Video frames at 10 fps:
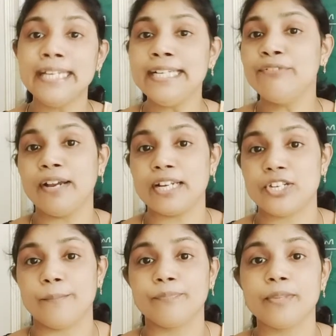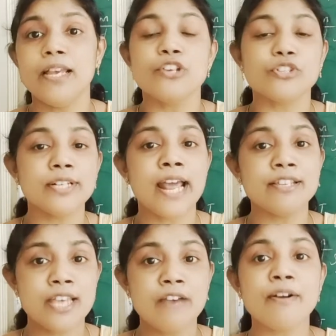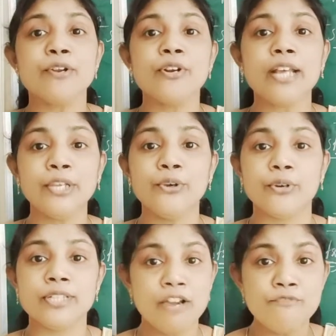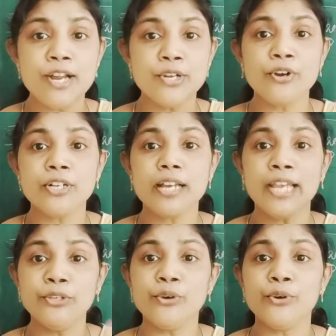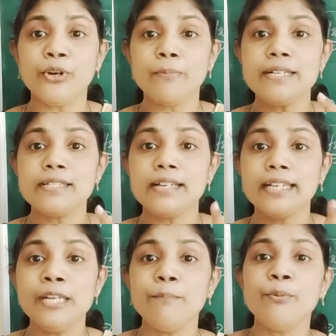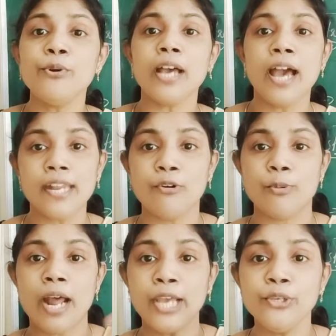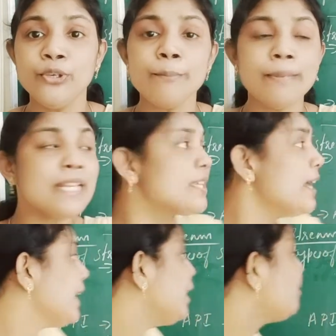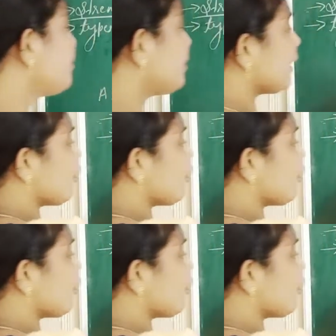function. So java.io means input and output. IO means input and